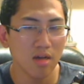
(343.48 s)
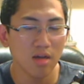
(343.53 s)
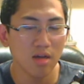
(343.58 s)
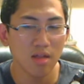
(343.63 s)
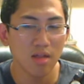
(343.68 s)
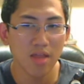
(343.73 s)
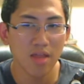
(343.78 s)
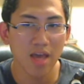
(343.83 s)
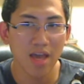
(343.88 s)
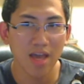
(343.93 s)

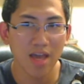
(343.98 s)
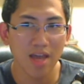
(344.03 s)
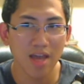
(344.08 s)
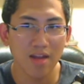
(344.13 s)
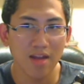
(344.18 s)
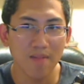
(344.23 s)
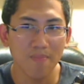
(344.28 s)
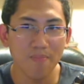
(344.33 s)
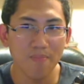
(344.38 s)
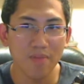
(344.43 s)
that
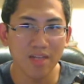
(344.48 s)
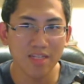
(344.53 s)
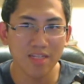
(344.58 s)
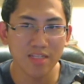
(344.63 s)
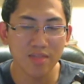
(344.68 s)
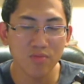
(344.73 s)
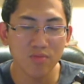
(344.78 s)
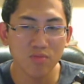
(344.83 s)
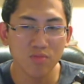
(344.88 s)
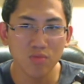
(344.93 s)
it
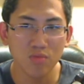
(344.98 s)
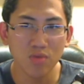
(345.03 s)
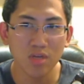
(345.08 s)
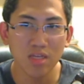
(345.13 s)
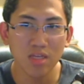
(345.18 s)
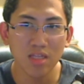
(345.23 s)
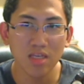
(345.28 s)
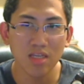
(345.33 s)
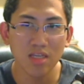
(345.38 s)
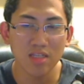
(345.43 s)

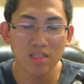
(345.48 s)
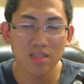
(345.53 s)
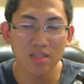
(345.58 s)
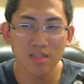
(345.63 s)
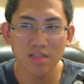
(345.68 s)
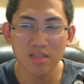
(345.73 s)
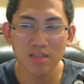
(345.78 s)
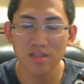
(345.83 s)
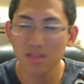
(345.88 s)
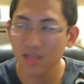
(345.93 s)
really
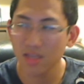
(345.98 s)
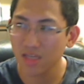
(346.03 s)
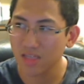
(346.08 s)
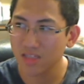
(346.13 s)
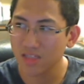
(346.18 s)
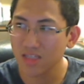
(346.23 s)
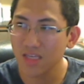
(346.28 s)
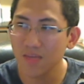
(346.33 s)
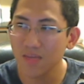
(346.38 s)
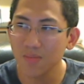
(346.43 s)
like
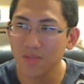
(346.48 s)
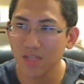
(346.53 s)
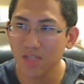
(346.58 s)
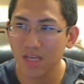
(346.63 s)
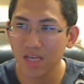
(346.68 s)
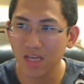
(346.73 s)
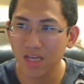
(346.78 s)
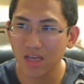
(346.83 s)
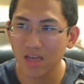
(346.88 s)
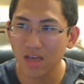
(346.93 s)
seems
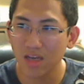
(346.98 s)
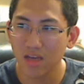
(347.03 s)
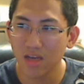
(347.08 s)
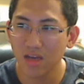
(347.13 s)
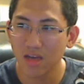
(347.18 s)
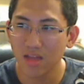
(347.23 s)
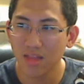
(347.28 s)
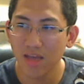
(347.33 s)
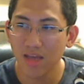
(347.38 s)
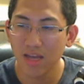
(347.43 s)
like
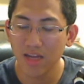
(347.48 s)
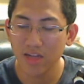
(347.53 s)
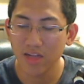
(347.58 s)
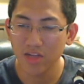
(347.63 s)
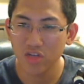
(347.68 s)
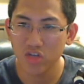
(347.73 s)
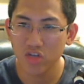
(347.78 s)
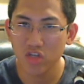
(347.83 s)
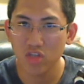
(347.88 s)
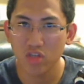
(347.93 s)
that
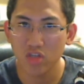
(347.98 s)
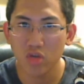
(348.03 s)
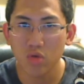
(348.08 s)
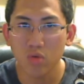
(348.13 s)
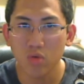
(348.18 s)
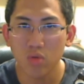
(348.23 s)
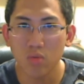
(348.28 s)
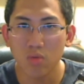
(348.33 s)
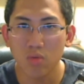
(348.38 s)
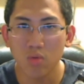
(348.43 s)
it's just
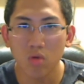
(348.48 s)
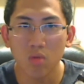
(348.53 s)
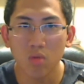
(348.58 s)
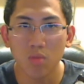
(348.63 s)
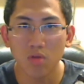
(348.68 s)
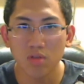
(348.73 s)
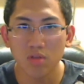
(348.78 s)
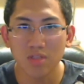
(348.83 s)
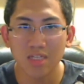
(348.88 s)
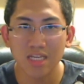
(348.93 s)
two
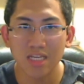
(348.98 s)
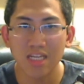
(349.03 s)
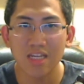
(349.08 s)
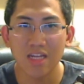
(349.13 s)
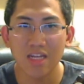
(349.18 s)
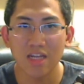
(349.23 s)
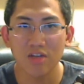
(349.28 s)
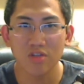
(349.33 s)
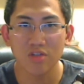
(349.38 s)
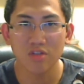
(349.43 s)
normal
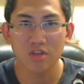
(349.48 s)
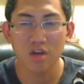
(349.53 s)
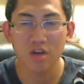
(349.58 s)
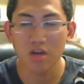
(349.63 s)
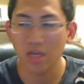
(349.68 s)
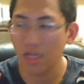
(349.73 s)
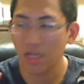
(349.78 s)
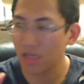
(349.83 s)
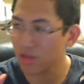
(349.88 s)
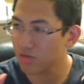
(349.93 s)
teenagers
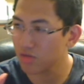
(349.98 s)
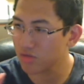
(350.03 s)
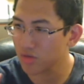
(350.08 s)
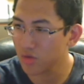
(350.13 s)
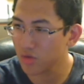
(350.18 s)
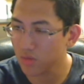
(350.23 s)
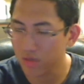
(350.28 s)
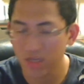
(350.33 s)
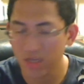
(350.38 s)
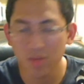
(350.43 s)
talking. There's
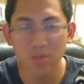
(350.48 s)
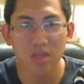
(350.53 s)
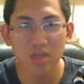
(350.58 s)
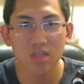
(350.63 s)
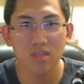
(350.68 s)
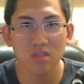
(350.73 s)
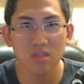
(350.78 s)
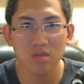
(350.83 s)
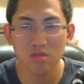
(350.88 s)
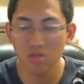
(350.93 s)
no
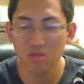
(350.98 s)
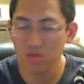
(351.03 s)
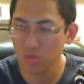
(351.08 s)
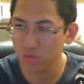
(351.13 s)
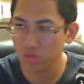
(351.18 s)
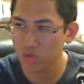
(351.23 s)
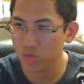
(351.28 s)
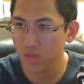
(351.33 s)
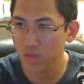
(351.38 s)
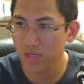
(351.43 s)
gimmicks, there's no
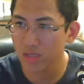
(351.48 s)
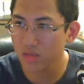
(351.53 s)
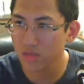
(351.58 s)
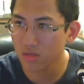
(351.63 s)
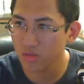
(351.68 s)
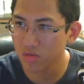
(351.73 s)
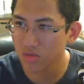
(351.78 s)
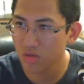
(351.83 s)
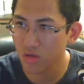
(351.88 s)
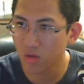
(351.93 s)
tricks,
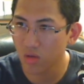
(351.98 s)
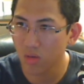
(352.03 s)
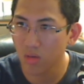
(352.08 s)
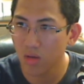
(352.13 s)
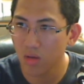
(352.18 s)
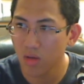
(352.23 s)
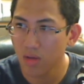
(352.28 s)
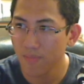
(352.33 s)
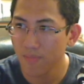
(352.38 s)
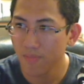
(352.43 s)
there's no
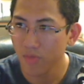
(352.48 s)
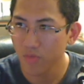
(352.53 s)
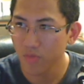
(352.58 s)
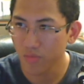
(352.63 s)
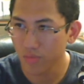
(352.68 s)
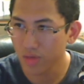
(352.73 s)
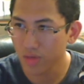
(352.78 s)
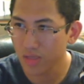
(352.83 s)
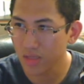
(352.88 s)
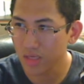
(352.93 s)

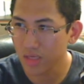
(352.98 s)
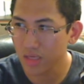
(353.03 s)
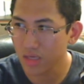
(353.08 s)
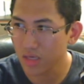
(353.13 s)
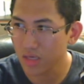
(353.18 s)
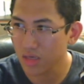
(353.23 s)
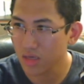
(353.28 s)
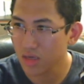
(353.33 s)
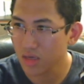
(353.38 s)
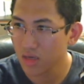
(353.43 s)
really